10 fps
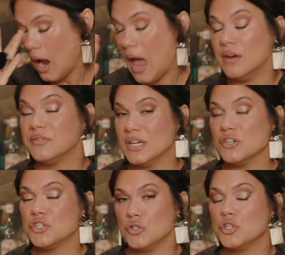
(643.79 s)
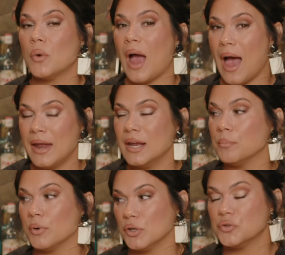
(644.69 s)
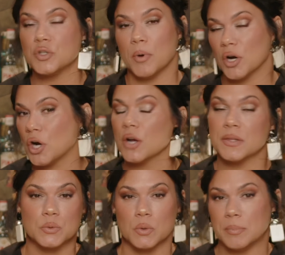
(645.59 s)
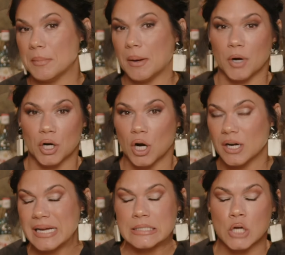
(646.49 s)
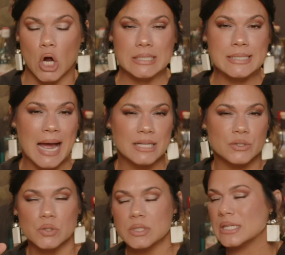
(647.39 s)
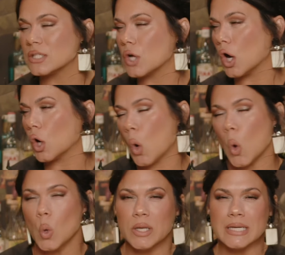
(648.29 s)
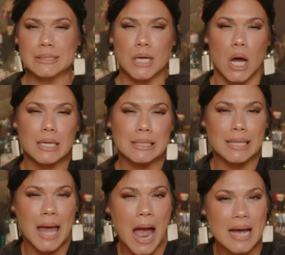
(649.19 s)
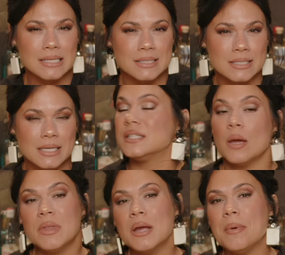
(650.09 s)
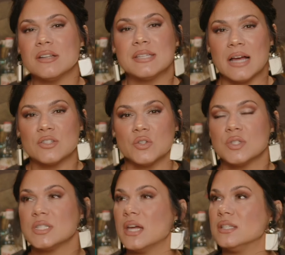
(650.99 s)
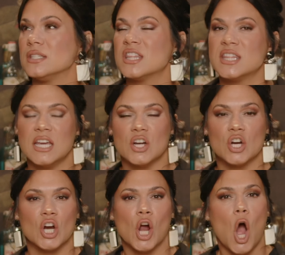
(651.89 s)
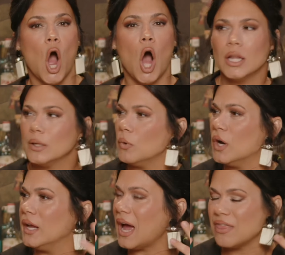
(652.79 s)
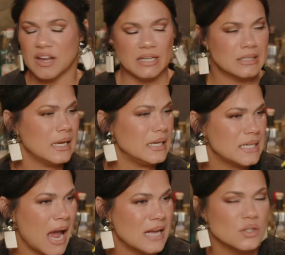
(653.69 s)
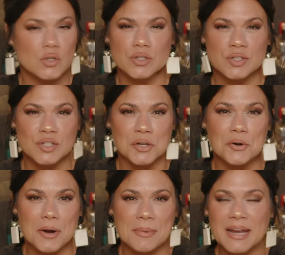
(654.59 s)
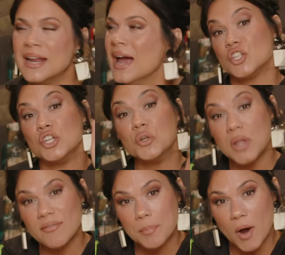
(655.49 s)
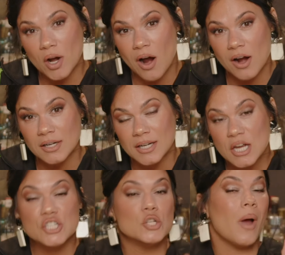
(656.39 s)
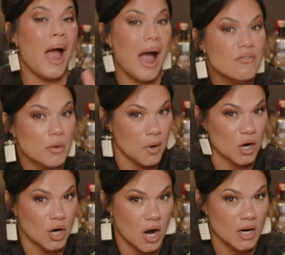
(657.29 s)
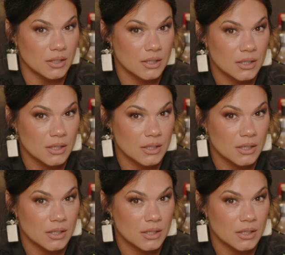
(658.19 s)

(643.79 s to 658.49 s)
And if Dear Juju had and produced a bar cart, this would be my bar cart. It's got tassels, it's got gold, it's got glass. Something about tassels says theater, Hollywood. I think titty tassels. You know what I mean? Do you love a bar cart? Do you have a bar cart?